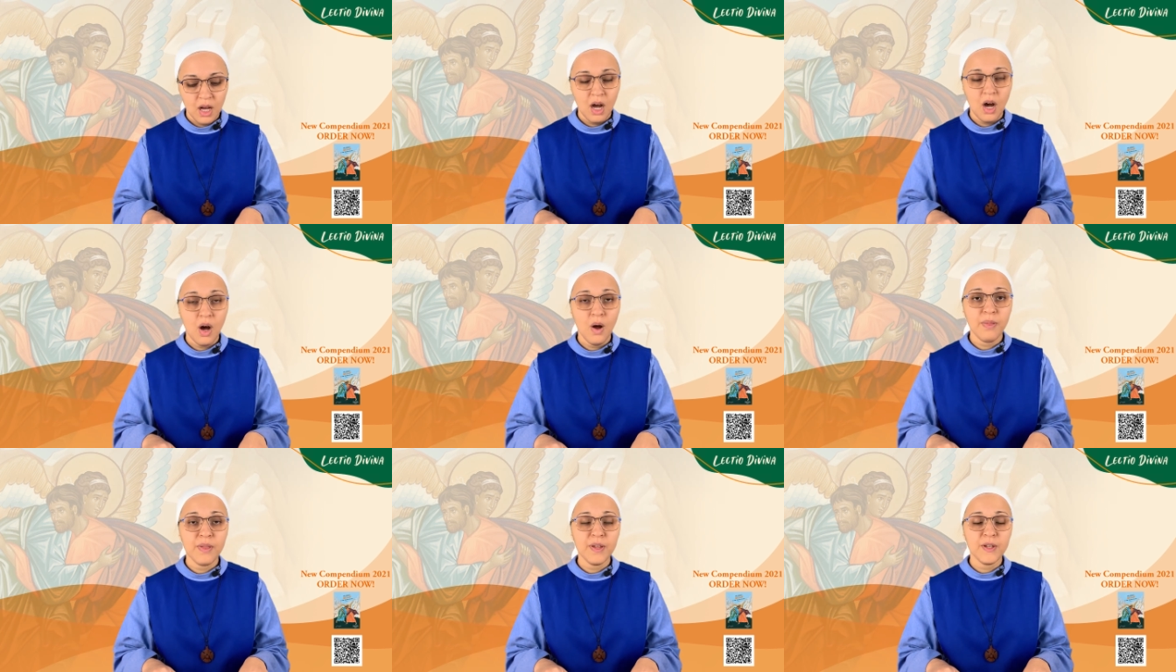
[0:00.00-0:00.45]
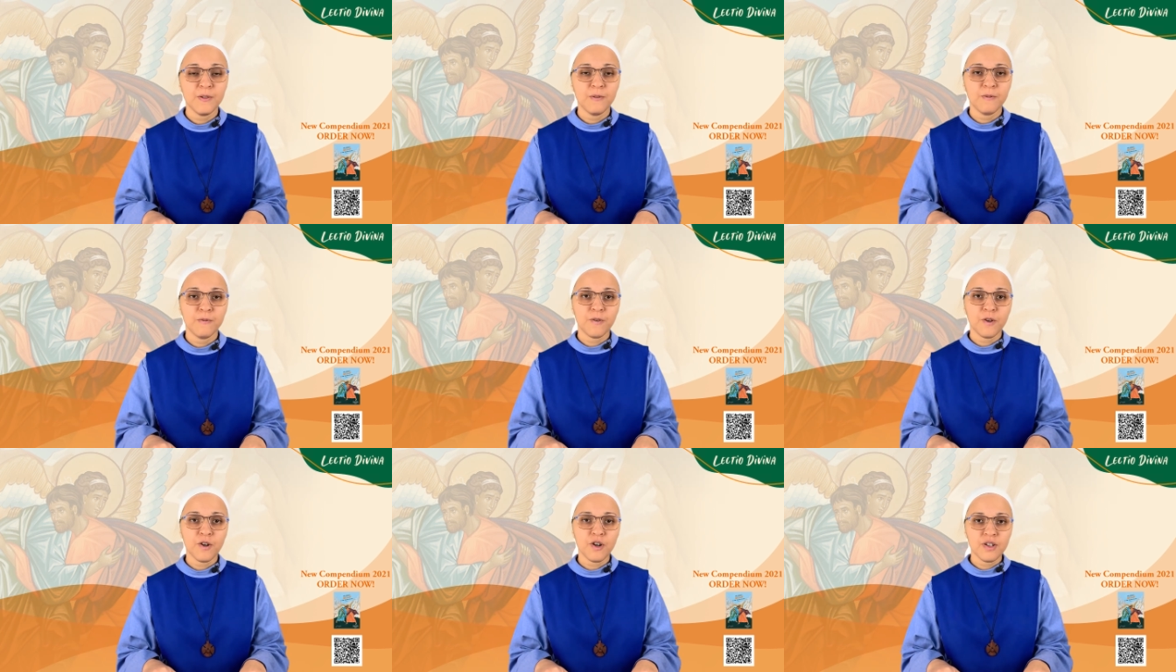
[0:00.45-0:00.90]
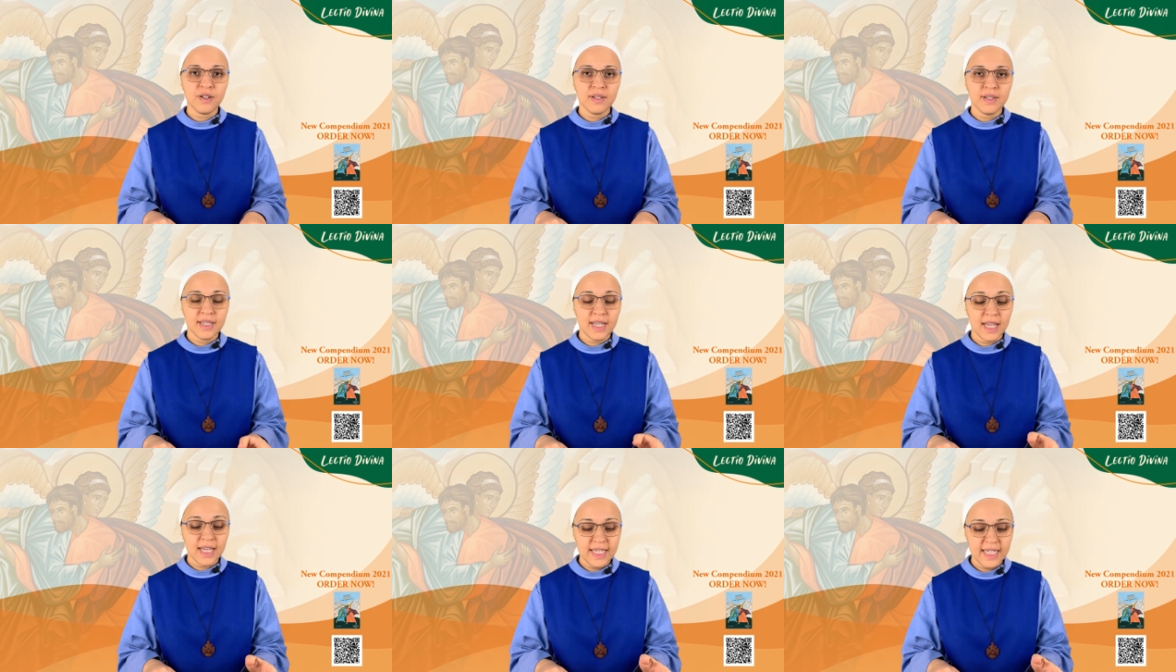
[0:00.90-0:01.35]
On this first
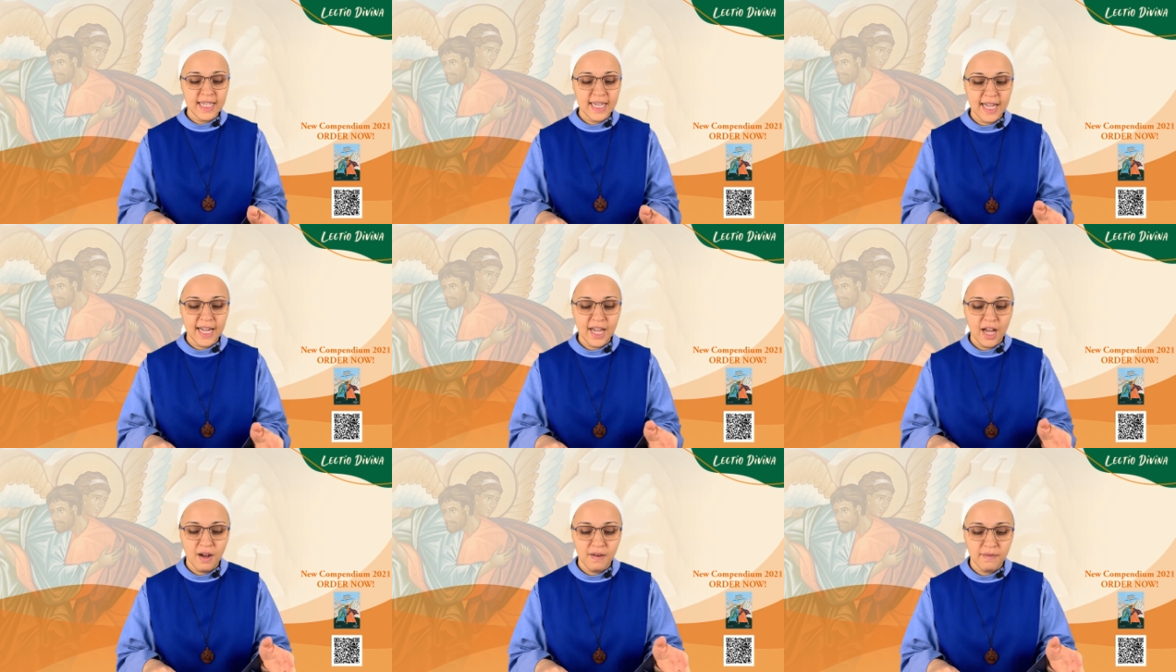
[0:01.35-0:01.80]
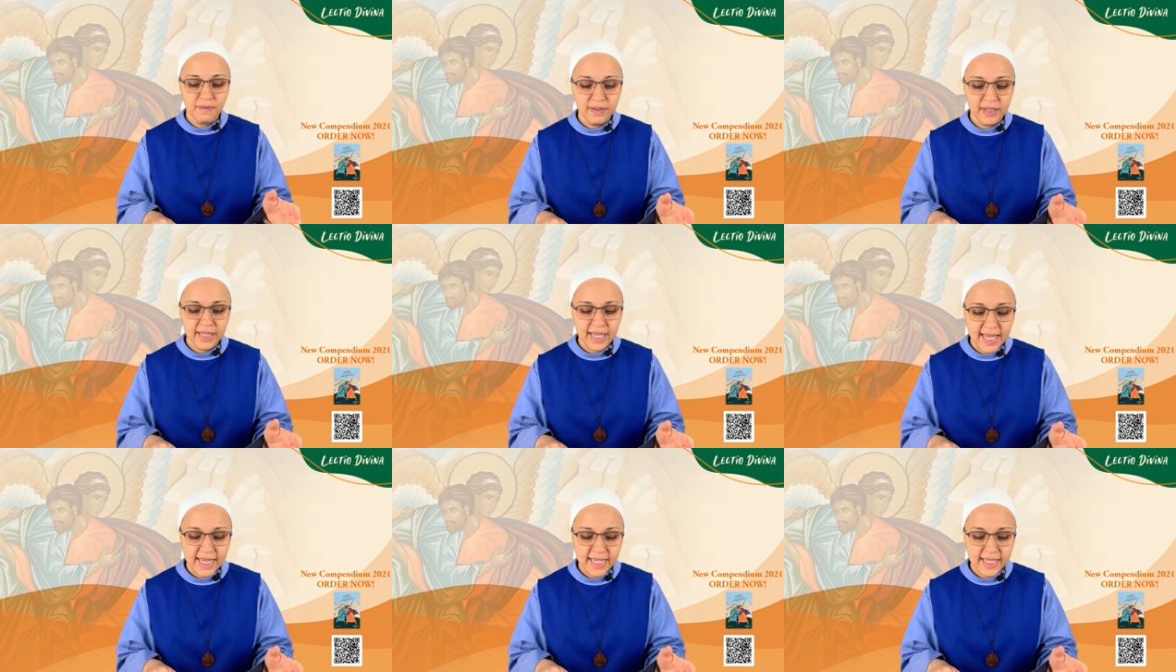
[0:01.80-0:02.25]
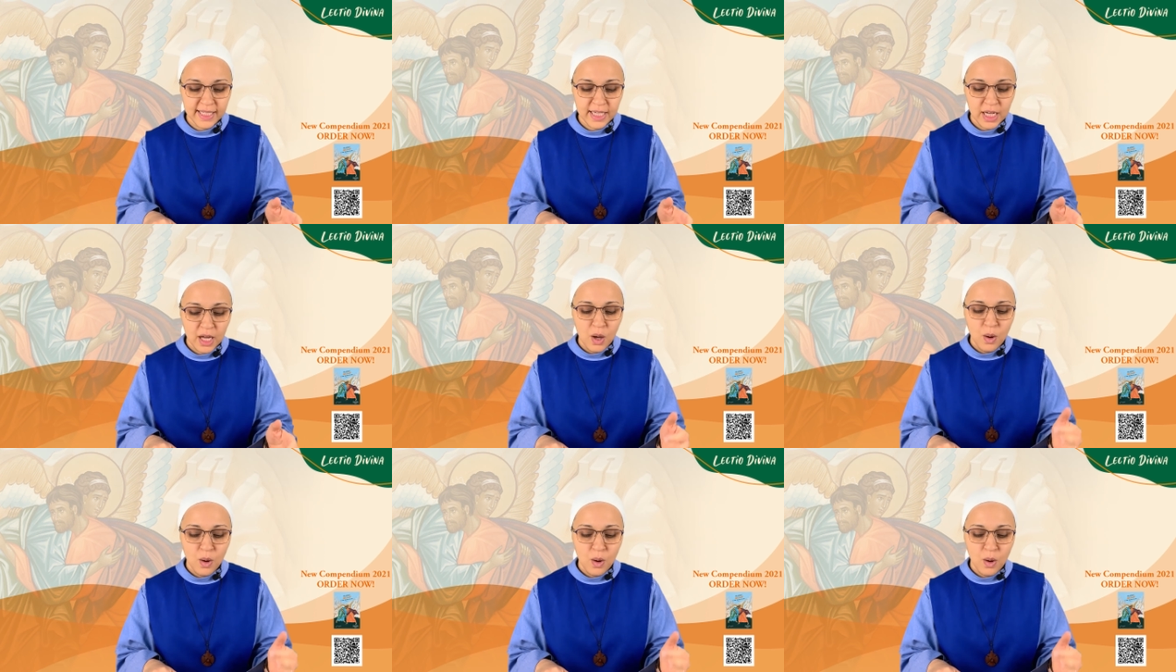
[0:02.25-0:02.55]
Sunday of Lent,